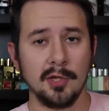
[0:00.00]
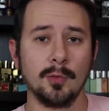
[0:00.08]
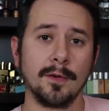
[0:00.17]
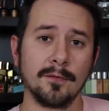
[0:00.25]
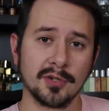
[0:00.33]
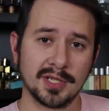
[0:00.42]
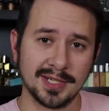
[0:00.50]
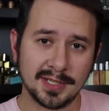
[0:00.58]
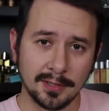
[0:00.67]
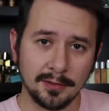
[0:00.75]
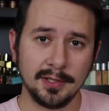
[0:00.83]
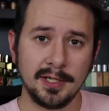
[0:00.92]
you want
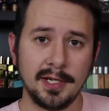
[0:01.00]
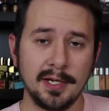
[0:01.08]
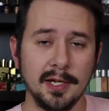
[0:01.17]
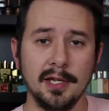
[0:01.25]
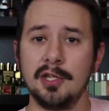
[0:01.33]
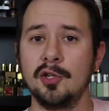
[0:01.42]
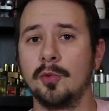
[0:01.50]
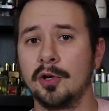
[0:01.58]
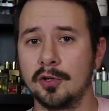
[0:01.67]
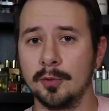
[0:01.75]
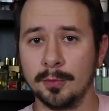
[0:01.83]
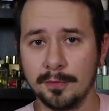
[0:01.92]
versatility, you
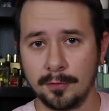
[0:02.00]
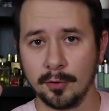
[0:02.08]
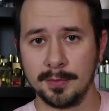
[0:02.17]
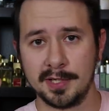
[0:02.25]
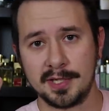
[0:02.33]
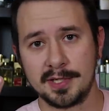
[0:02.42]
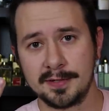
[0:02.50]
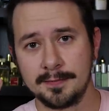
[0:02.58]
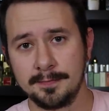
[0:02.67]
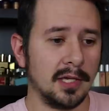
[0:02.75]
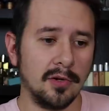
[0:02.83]
want good performance.